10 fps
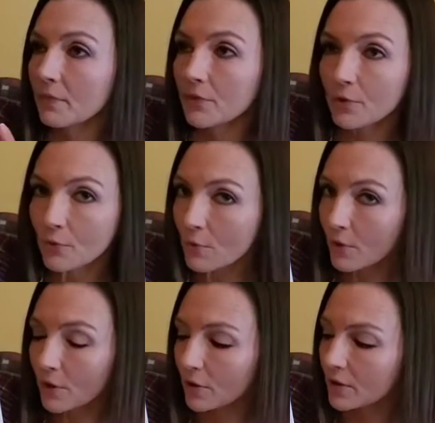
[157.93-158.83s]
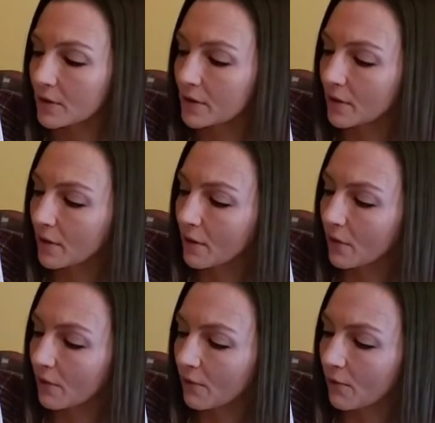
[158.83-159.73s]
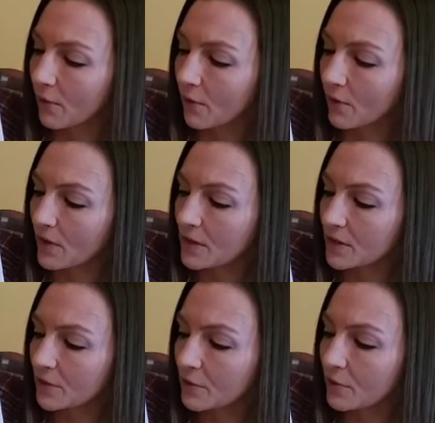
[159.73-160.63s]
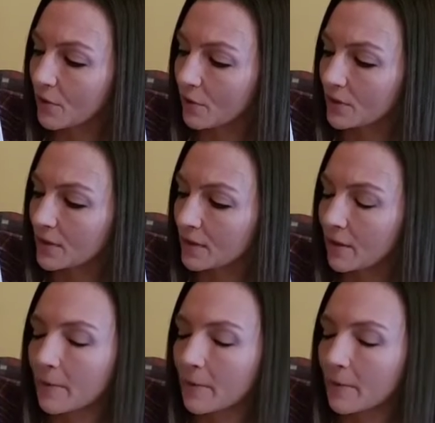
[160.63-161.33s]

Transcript: 2 words for these 2 notes.